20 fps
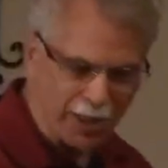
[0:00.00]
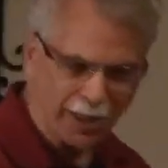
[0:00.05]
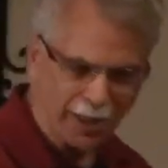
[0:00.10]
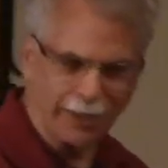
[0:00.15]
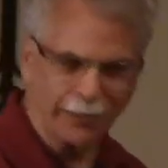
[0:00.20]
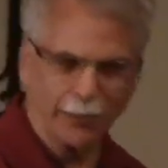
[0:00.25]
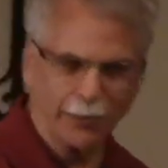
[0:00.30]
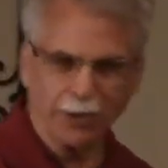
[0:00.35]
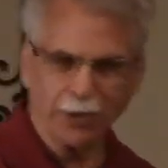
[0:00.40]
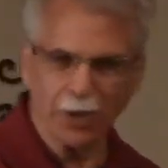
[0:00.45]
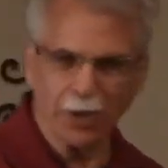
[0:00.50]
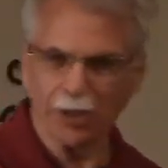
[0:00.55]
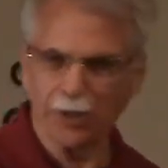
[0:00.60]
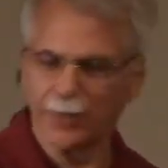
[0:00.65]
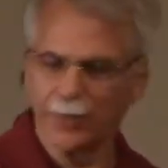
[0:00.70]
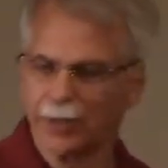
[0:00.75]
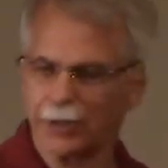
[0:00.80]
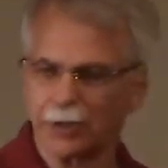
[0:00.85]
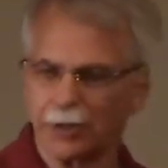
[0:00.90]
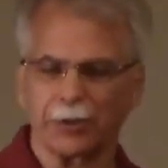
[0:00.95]
and
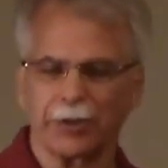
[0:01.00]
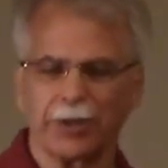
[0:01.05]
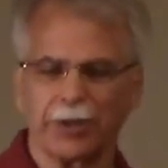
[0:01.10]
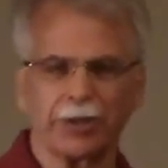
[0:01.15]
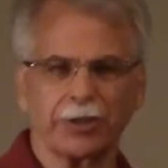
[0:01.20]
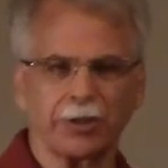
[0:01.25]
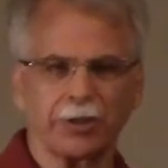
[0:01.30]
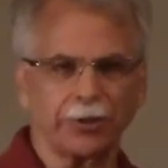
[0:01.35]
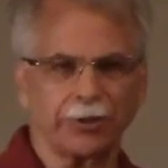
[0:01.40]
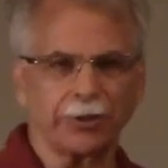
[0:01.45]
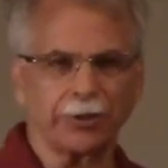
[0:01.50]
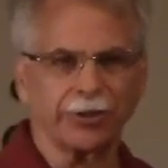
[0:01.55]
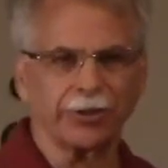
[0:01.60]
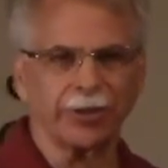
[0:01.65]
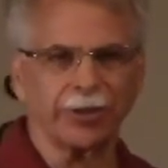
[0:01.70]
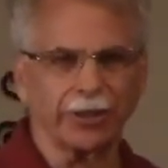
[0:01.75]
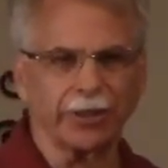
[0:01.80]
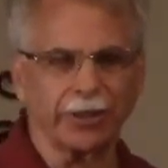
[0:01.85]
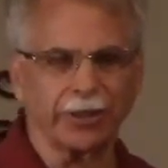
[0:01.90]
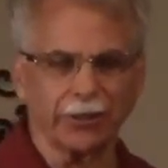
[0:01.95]
talk about their grandchildren,
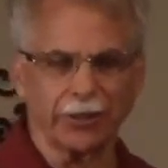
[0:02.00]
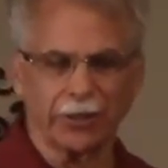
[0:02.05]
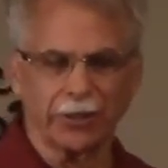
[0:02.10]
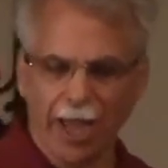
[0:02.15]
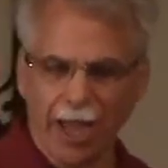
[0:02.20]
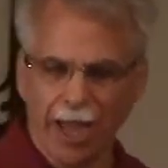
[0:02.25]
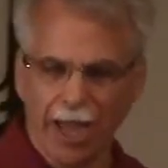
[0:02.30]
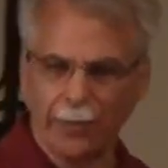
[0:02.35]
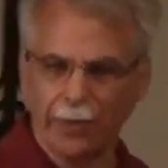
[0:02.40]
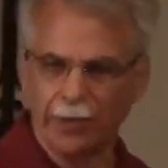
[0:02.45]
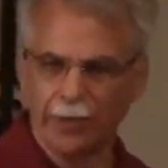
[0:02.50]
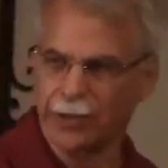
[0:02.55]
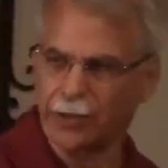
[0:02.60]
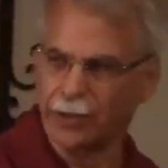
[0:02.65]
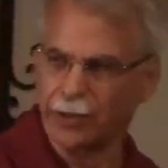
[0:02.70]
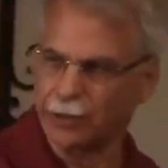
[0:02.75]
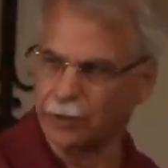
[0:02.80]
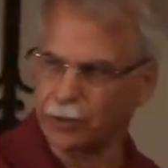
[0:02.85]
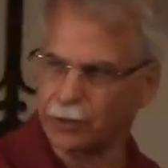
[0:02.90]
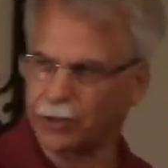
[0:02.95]
saying, you know, how much,
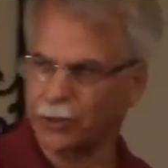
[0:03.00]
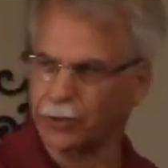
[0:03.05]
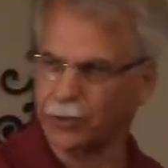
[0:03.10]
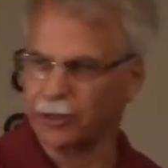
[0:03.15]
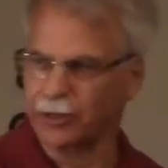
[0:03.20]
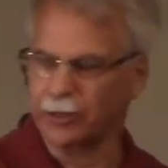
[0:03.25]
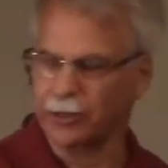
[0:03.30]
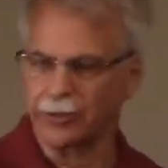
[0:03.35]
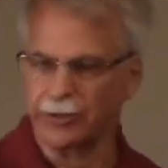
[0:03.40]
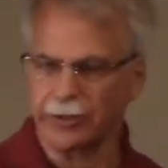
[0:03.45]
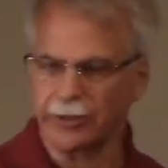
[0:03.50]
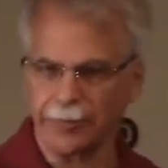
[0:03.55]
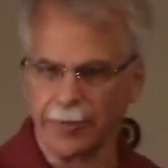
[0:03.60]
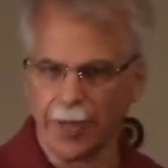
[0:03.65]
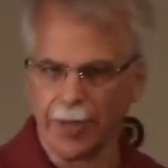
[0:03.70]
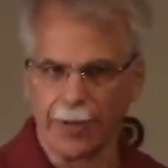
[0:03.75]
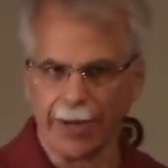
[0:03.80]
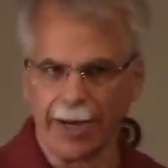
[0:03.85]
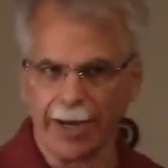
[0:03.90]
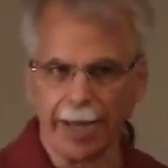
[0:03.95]
you know, and their children, you know,
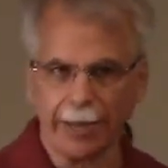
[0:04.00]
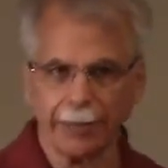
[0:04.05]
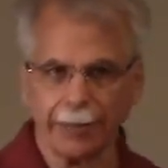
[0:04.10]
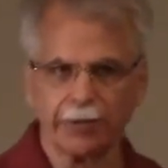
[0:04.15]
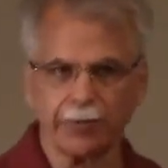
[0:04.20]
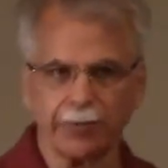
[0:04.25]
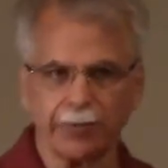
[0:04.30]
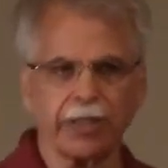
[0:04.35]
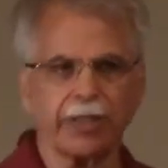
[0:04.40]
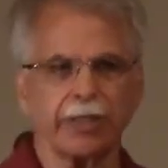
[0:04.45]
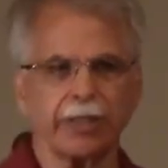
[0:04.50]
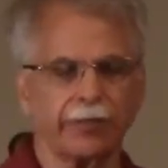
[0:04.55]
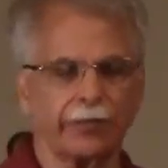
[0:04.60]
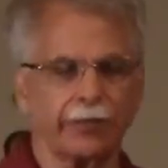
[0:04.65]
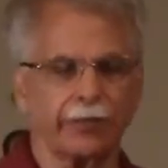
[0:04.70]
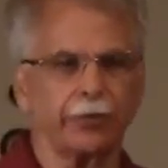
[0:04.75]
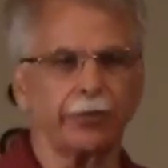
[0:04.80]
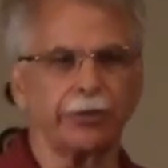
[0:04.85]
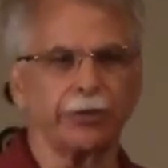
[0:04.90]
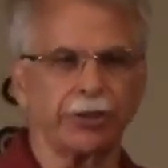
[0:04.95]
about how much meaning
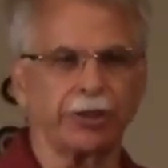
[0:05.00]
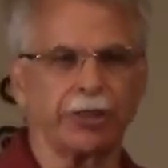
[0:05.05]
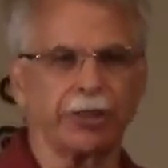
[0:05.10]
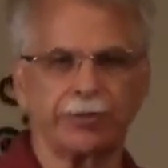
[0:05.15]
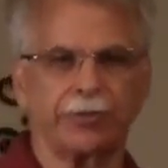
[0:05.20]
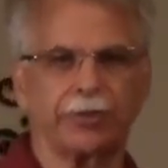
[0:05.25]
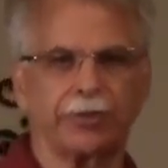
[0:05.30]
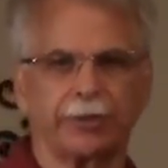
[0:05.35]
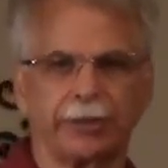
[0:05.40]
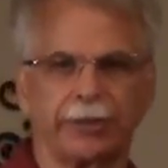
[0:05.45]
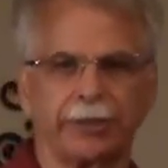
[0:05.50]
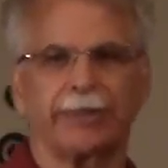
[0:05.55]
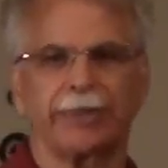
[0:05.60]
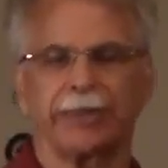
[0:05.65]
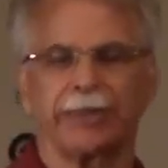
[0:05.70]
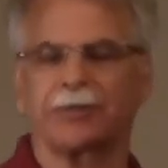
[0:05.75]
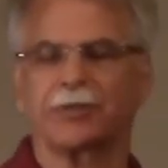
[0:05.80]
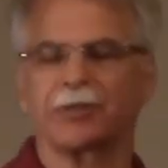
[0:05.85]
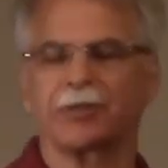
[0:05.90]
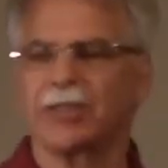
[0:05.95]
and fullness it gives their
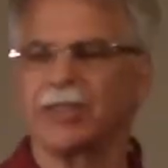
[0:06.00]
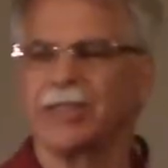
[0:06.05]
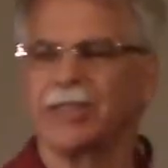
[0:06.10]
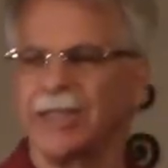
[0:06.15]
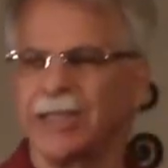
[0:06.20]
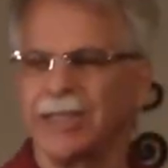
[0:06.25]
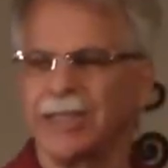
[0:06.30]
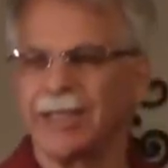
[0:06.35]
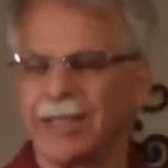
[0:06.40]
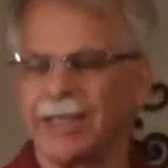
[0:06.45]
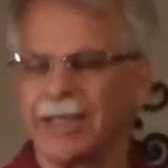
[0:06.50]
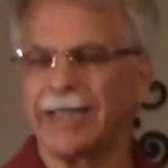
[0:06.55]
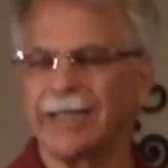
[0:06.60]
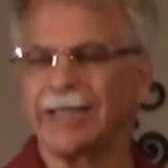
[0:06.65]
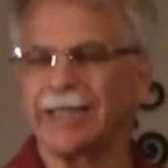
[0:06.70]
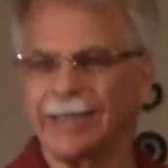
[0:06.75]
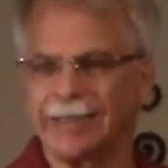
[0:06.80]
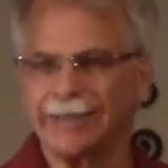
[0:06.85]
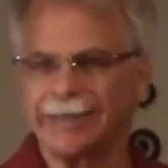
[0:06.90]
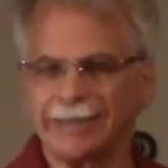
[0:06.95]
lives.
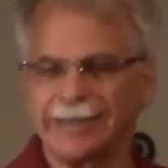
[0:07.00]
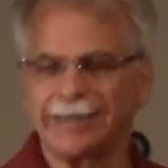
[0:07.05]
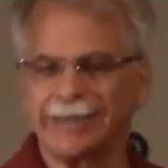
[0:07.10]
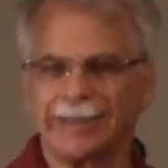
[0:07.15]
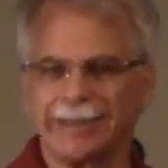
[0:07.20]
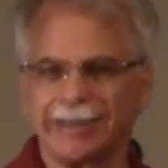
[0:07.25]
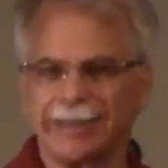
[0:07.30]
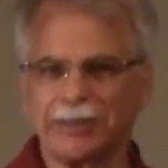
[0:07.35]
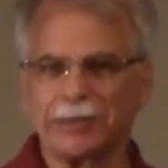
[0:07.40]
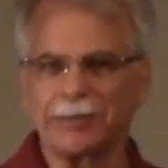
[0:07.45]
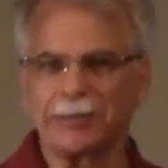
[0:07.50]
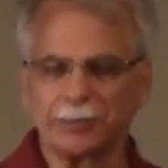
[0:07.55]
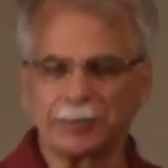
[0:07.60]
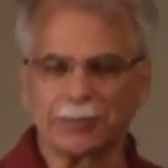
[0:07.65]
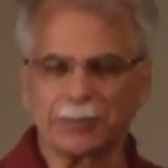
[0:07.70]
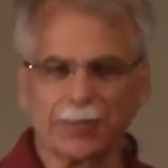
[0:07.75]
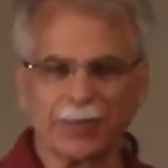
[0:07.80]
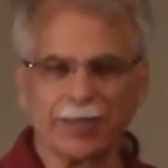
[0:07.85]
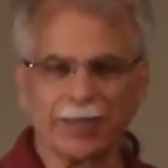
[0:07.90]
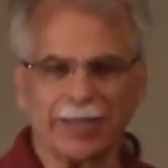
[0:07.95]
And
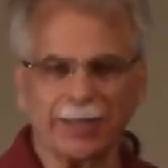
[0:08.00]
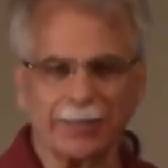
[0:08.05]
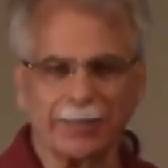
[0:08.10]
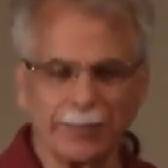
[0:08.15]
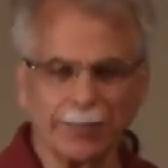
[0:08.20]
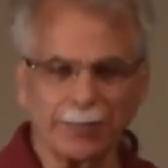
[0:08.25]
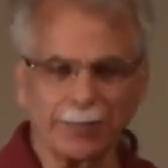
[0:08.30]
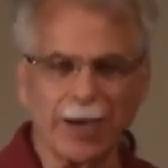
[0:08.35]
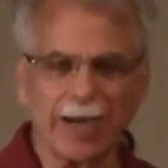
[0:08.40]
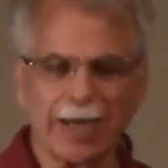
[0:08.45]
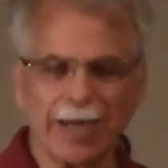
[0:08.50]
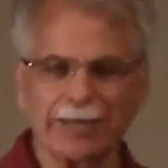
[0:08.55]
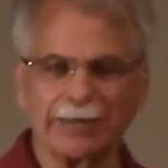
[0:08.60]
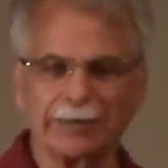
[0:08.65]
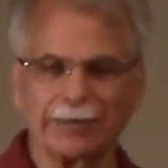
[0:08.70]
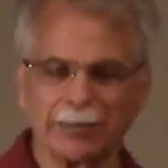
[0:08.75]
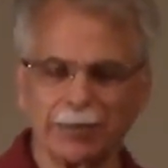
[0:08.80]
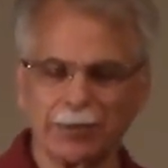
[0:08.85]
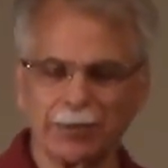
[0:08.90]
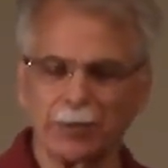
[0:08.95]

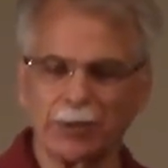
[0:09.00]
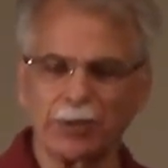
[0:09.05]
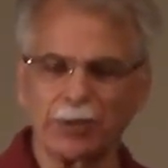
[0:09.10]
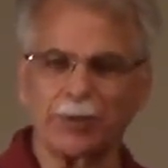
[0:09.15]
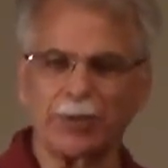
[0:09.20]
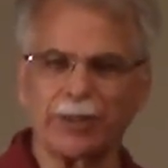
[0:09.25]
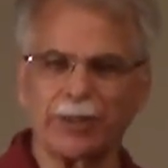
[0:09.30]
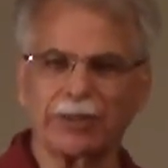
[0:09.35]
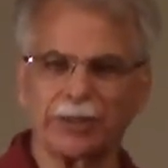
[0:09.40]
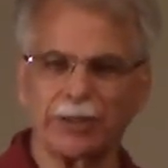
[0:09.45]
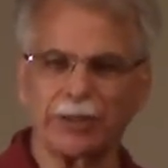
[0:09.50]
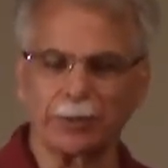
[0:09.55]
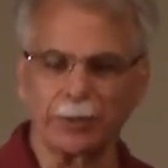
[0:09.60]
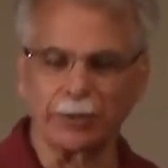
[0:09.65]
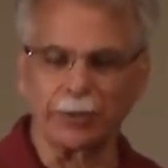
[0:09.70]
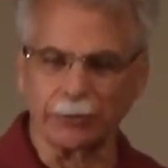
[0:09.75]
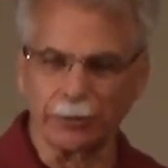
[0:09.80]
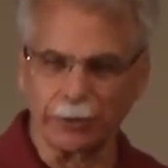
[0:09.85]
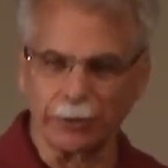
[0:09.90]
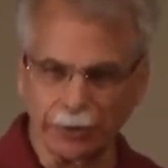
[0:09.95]
my response is,
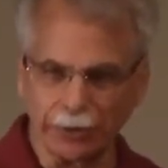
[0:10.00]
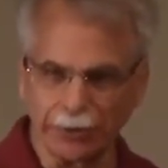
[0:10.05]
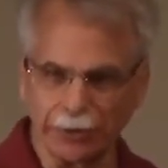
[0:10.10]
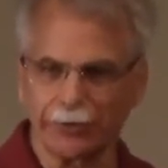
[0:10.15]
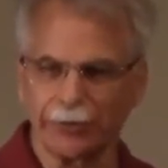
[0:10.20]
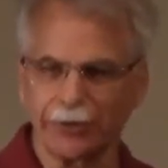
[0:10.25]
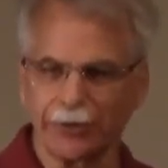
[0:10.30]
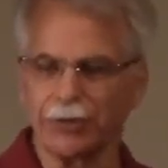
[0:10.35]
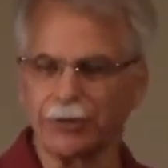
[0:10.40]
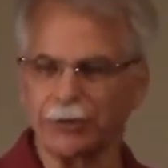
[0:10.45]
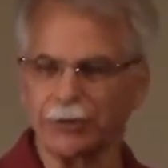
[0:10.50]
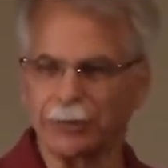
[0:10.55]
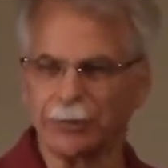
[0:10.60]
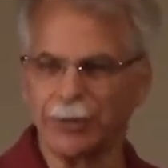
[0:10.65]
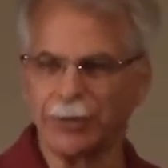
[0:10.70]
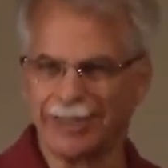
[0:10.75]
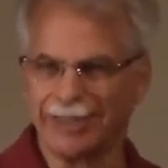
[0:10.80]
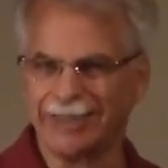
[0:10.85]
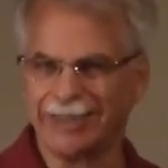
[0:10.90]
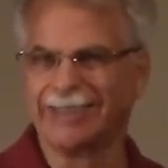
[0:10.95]
well, good for you.
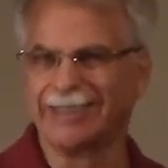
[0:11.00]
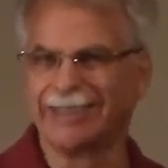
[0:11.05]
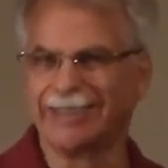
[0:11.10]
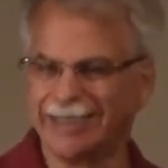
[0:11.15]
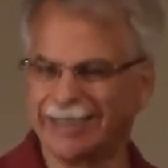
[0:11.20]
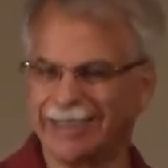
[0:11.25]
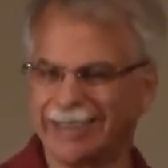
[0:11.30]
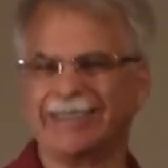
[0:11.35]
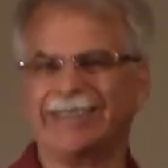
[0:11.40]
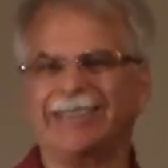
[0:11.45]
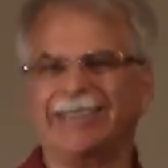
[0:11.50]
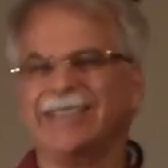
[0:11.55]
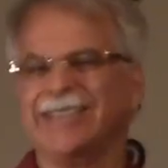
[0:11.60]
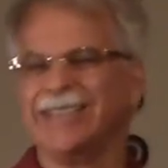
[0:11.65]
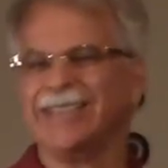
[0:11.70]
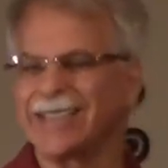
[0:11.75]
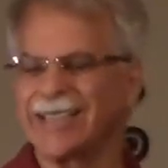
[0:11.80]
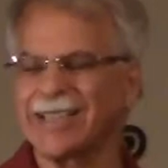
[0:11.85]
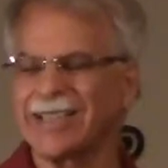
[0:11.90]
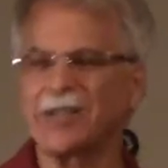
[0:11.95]

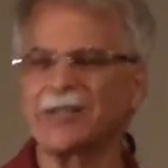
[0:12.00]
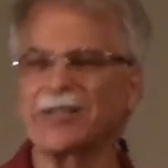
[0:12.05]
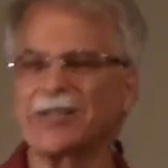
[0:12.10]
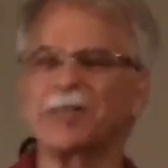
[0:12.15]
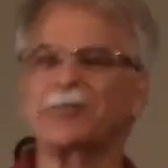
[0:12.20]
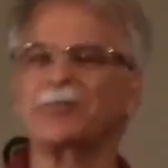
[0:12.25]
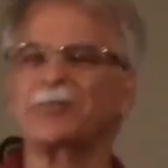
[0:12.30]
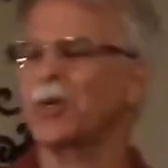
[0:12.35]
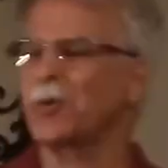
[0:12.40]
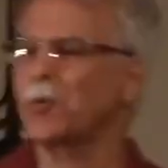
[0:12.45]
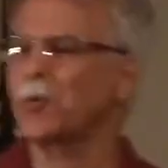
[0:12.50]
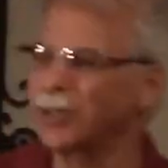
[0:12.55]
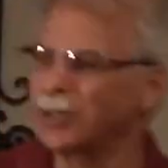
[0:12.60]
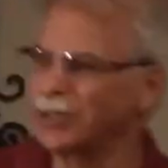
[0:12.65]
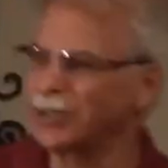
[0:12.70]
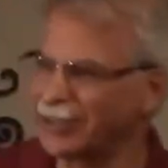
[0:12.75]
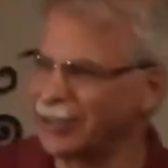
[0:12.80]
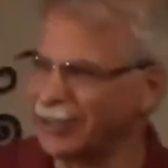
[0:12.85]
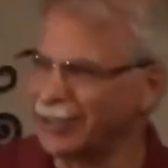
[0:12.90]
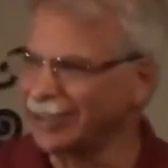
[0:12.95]
You know, that's what I
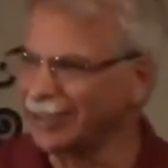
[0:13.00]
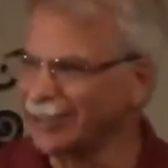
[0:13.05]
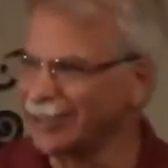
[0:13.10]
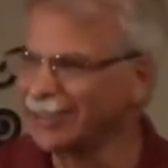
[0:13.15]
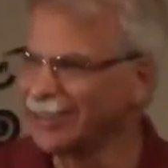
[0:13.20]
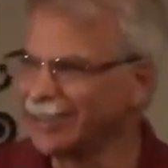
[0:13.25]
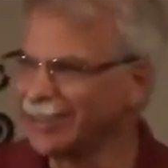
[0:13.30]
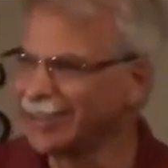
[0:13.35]
want to say,